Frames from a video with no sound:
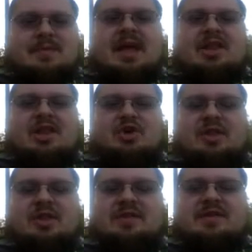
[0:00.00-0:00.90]
Hello,
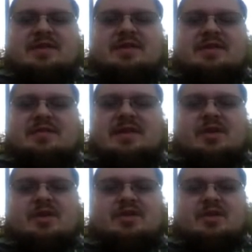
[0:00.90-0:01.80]
this is Vince, and I'm
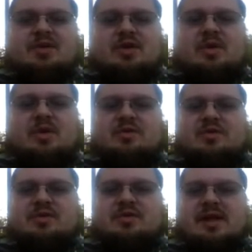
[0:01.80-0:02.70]
going to show you a quick
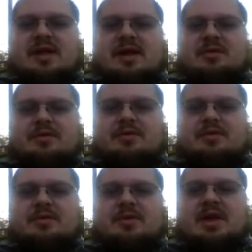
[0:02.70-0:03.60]
tutorial on how
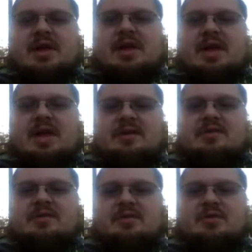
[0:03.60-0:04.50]
to add
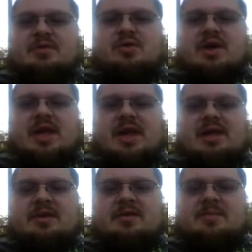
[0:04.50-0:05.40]
to Google
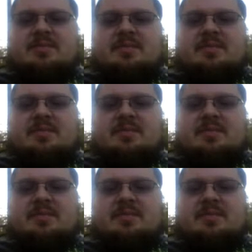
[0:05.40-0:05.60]
Calendar.